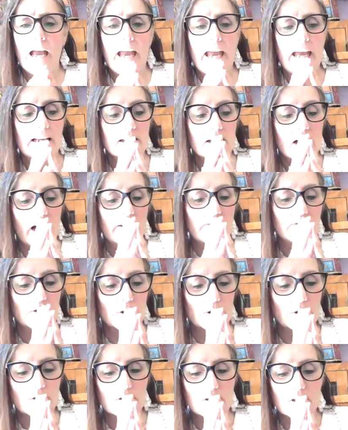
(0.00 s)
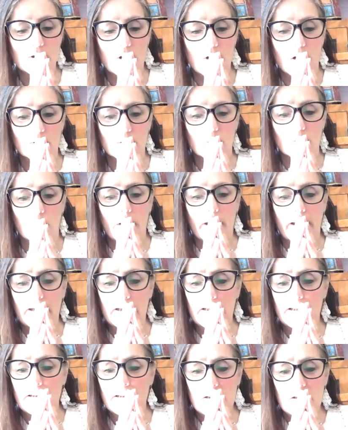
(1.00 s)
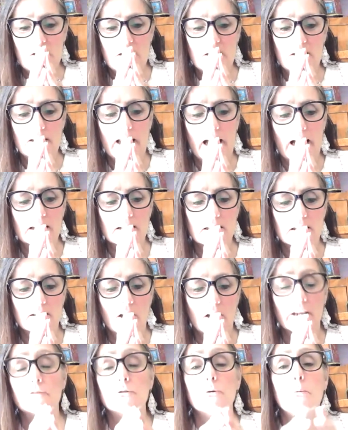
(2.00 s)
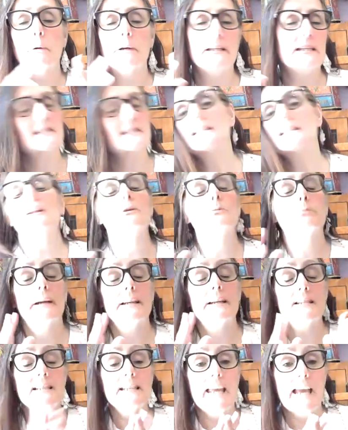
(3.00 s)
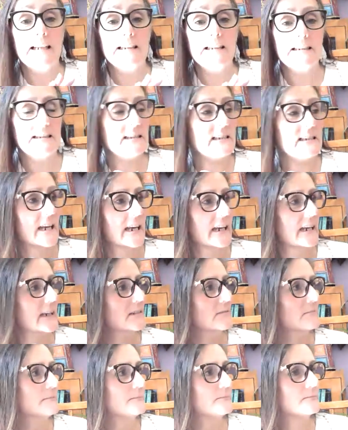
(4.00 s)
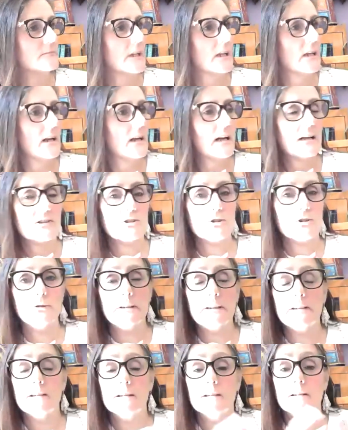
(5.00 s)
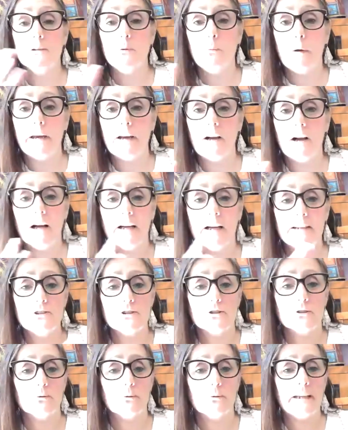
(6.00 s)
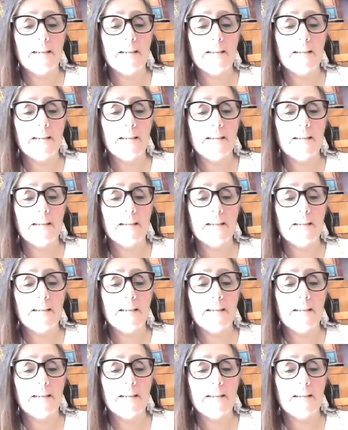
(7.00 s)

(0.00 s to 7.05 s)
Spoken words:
And I've learned along the way that not everybody celebrates Canada Day, certainly the way I do.